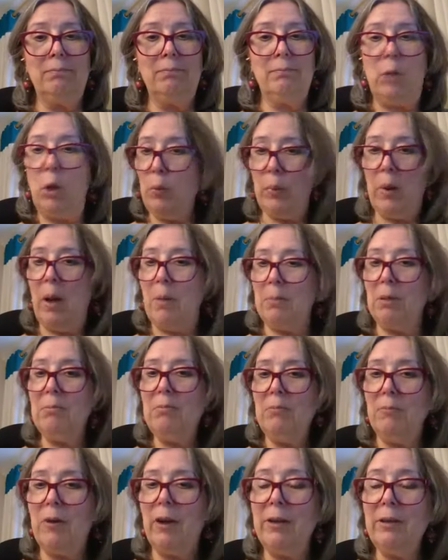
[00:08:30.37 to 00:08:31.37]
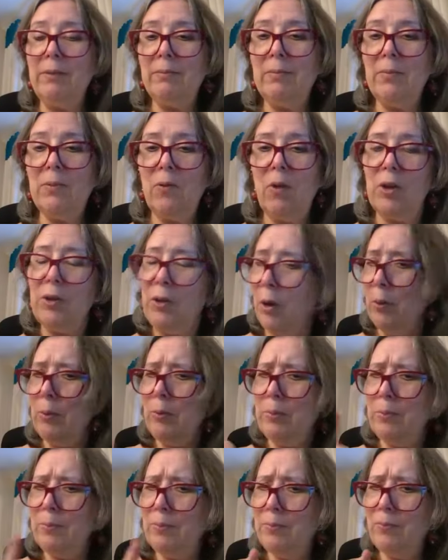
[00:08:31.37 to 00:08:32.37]
No problem, right?
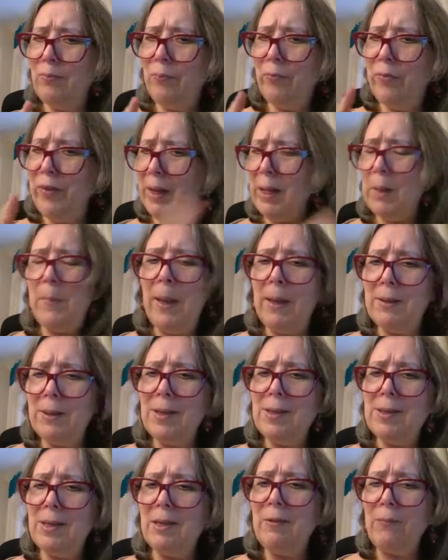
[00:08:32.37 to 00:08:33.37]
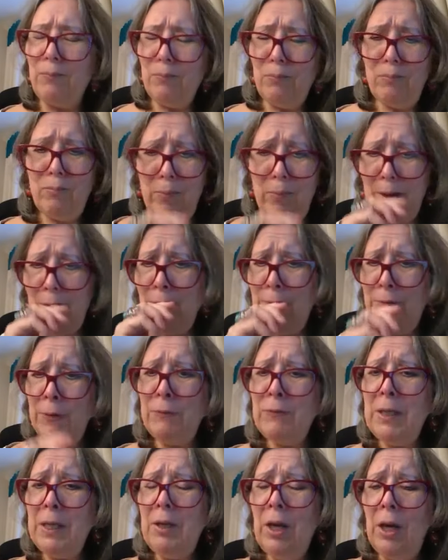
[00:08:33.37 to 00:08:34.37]
Although, think about this and
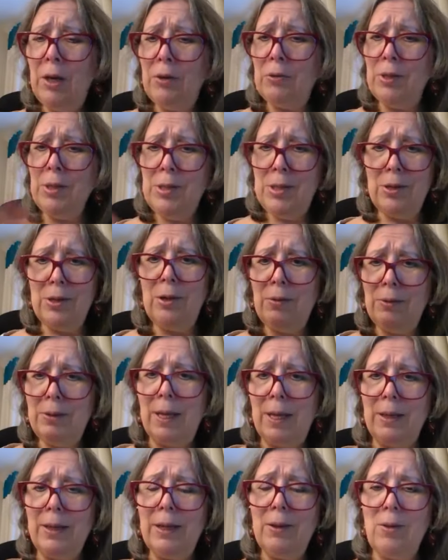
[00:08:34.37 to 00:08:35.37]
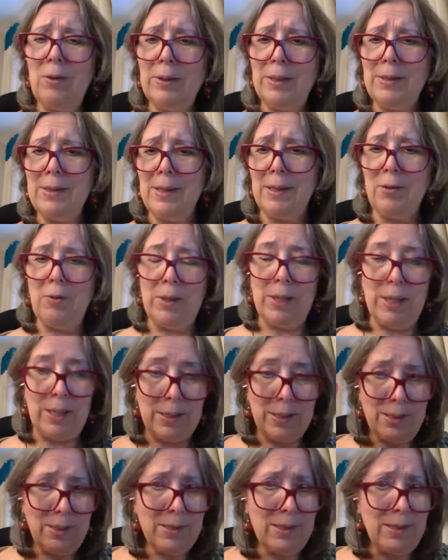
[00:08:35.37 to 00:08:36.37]
1500s, getting all these
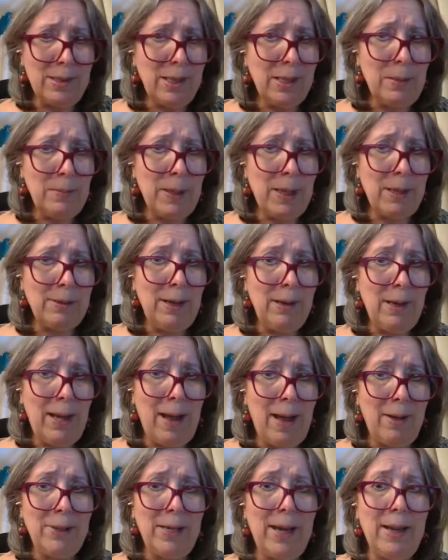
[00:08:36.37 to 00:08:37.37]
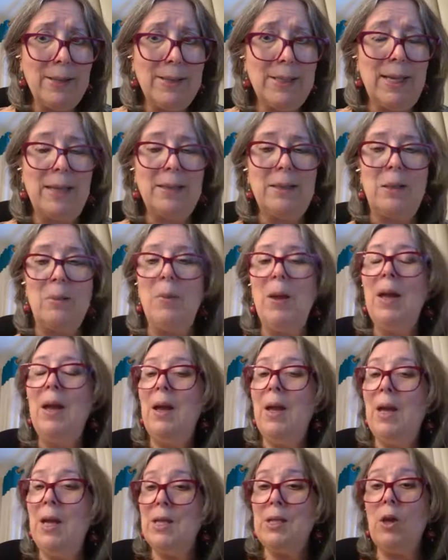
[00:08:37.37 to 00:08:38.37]
ingredients. Just think about how they had to get them.
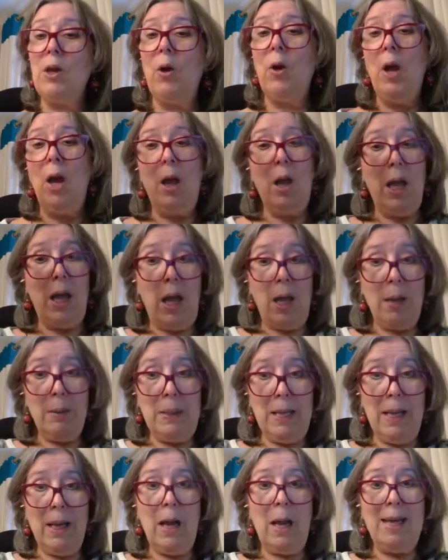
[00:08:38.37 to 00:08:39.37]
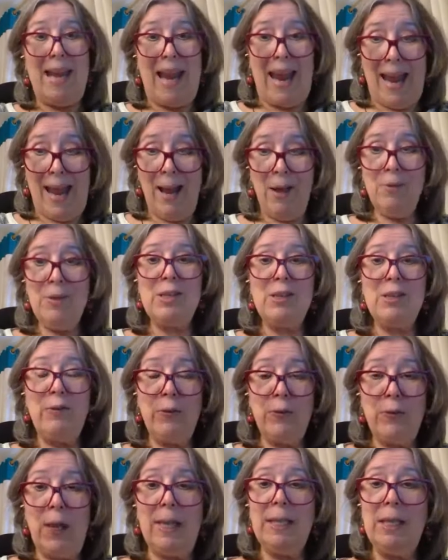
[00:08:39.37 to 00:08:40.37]
So, an ounce of
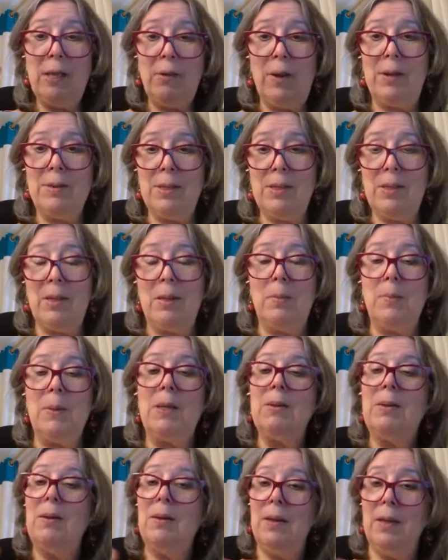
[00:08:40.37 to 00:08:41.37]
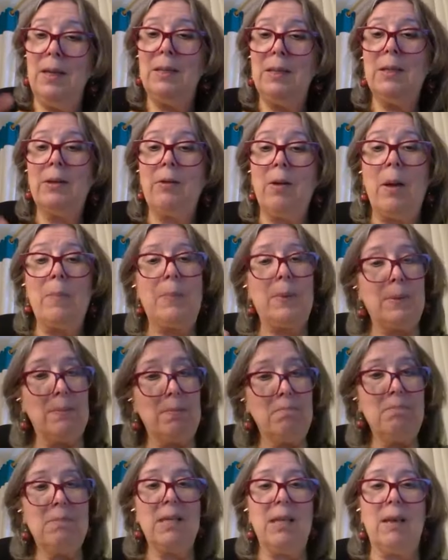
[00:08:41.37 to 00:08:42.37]
finely ground cinnamon in the grappa
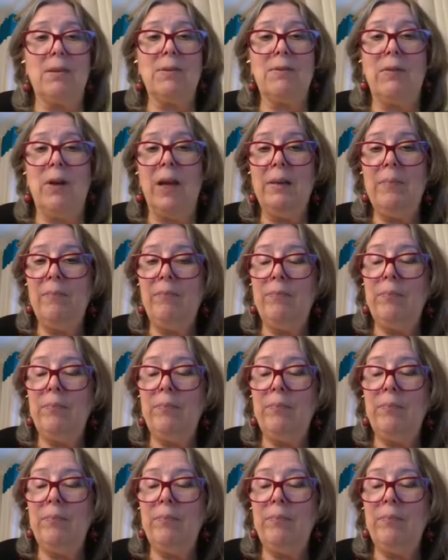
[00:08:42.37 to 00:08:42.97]
sounds fine.